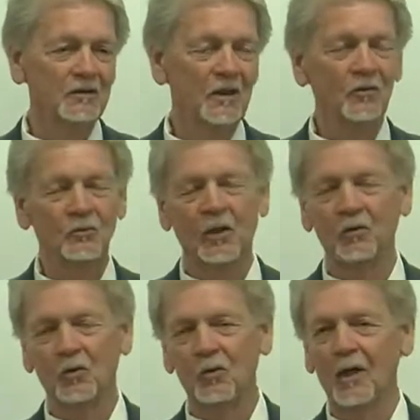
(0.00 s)
No,
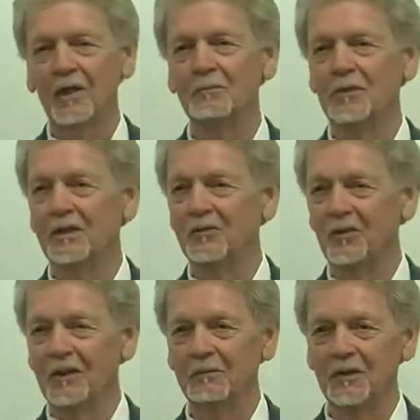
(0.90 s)
no, no, wait a minute,
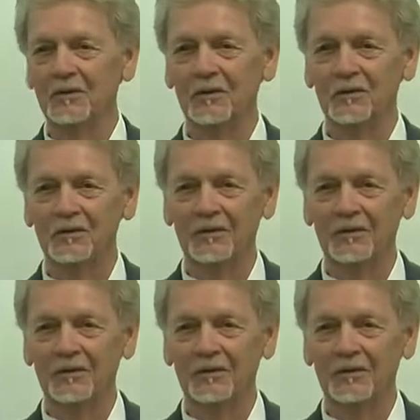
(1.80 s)
wait a minute.